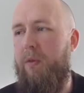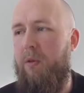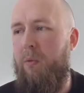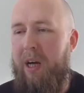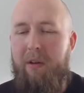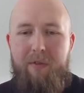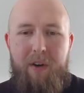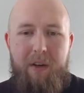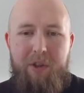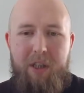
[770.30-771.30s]
without the
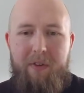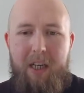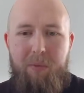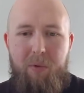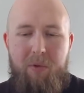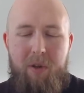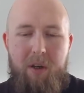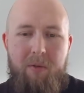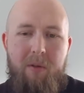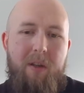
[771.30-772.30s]
5G available.
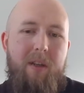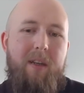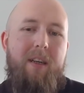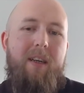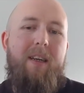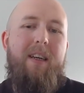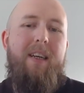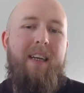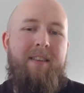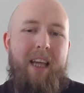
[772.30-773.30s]
So
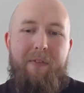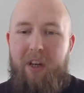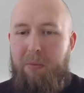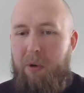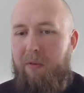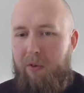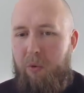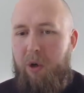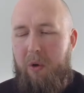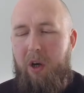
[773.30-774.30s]
it's definitely moving
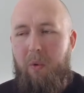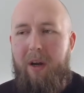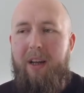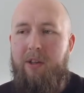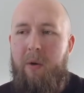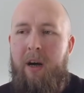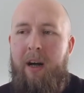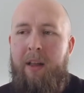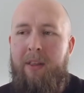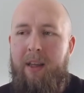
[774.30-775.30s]
forward quite quickly. So
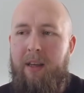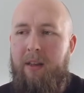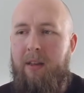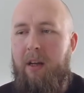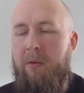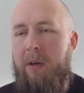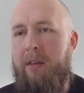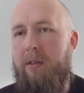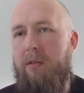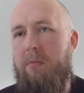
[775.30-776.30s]
I think
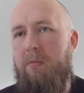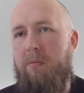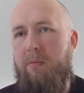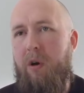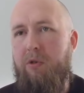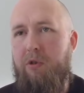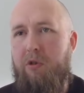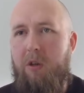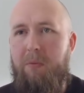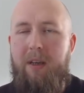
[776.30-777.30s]
it's not just
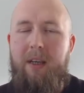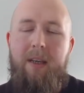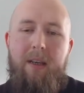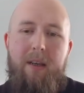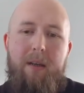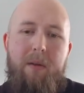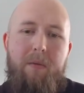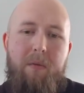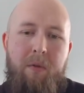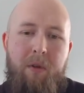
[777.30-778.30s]
going to be
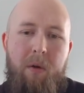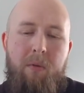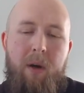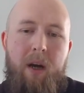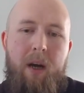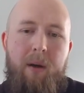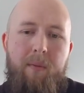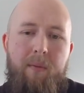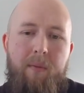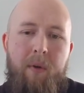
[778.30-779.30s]

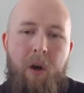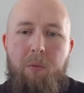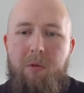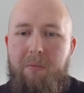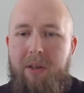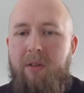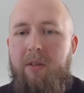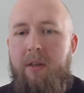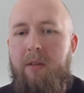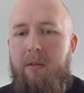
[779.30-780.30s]
homes and
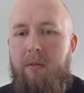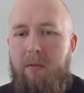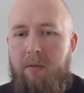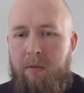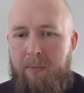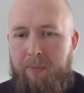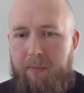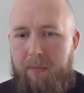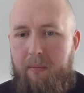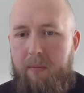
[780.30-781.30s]
businesses
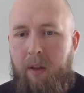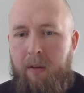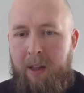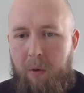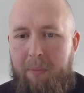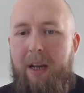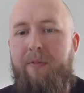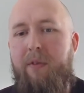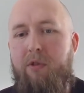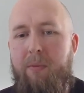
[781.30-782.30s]
that will
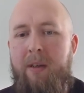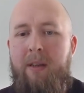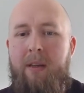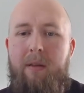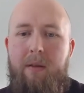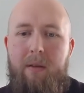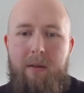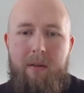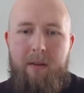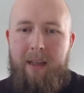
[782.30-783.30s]
benefit from it.
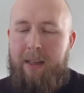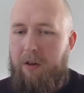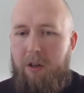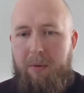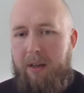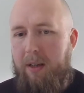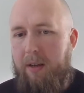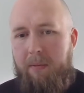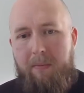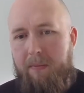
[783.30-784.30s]
It's going to be